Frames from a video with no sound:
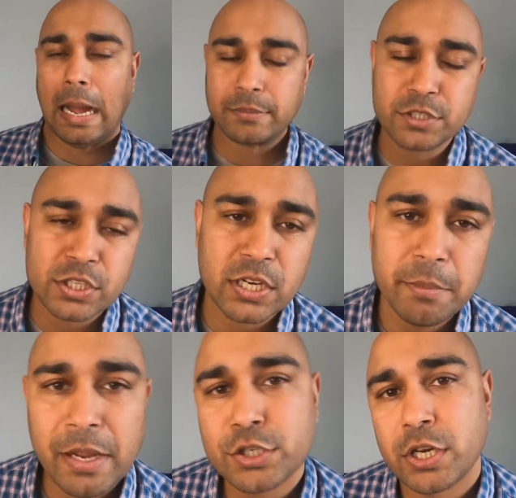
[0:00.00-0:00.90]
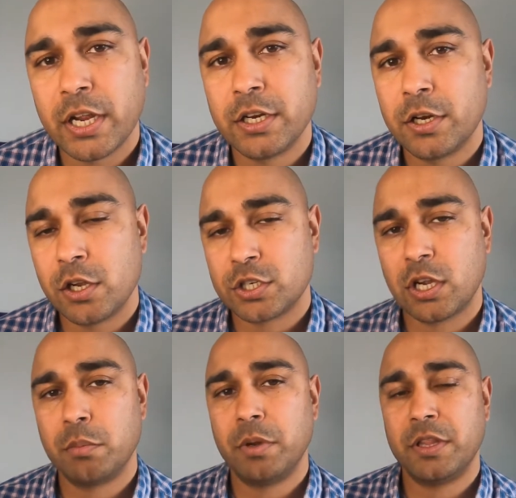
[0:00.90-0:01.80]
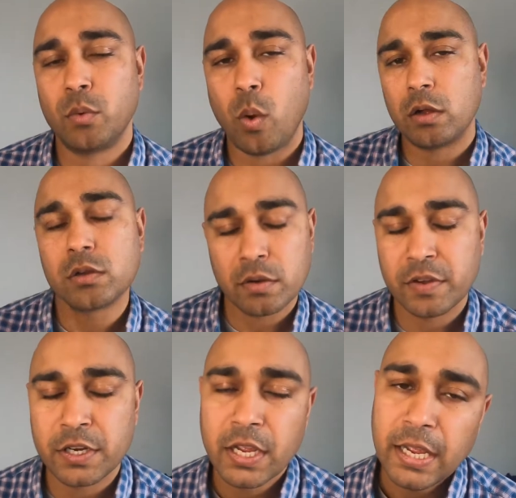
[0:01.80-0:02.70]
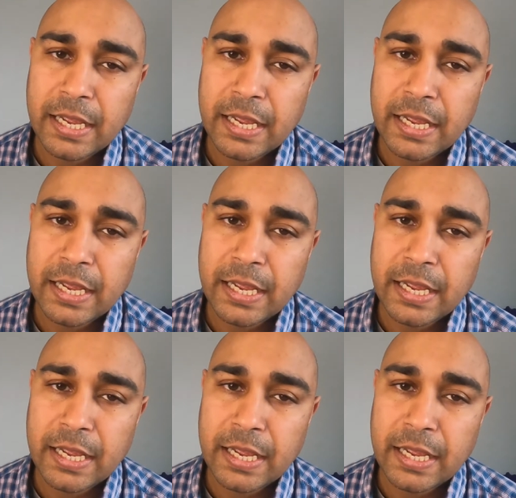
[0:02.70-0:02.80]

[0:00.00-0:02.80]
just going to mention it in a nutshell, but they're well covered